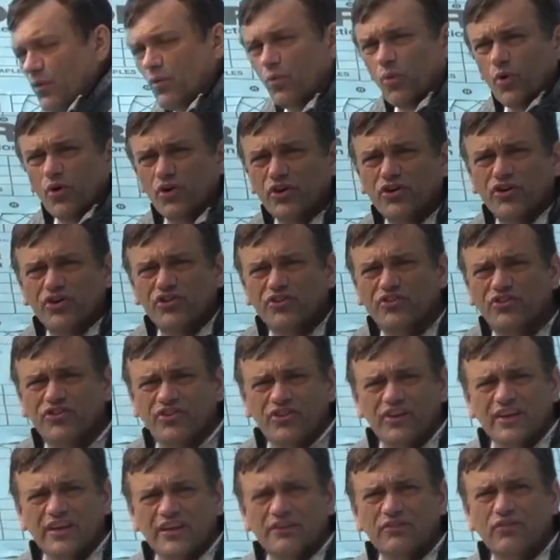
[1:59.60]
workers,
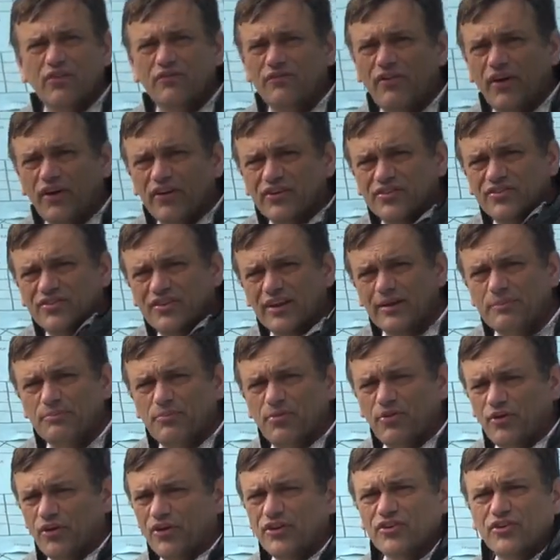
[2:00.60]
even on very steep
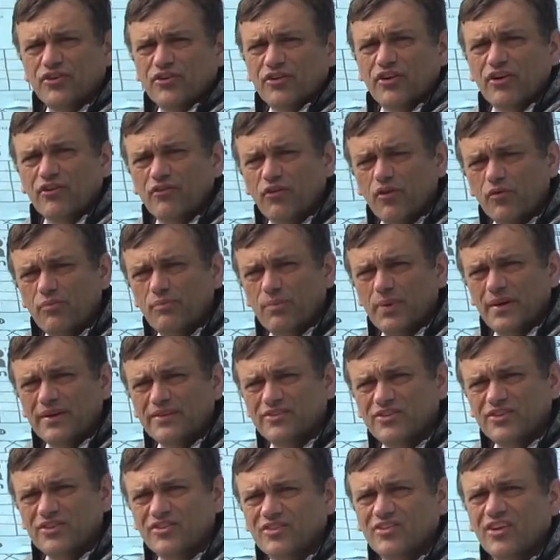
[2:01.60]
third degree roof
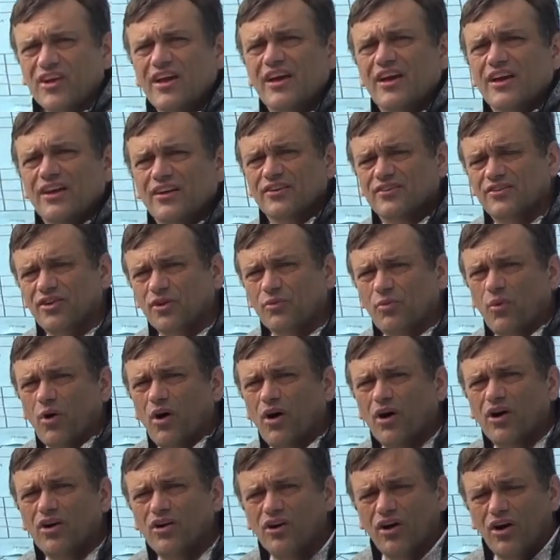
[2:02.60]
pitches, to
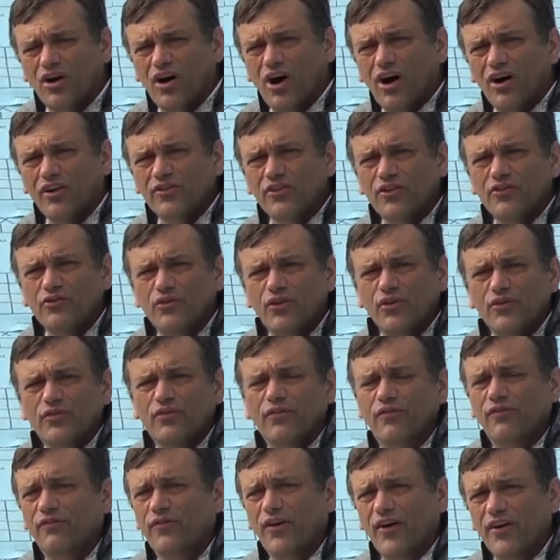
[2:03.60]
walk on the roof
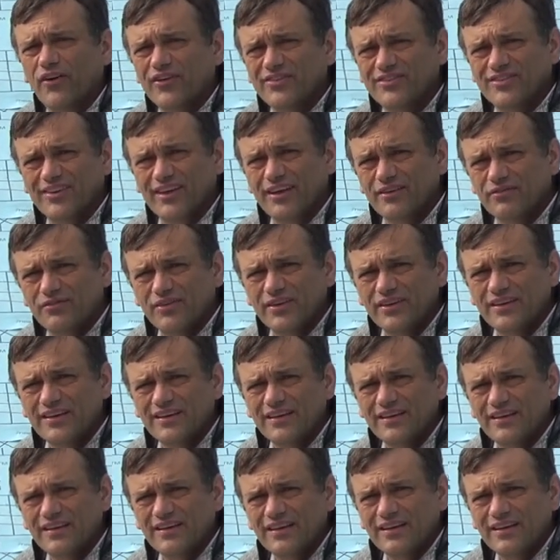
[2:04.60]
very safely.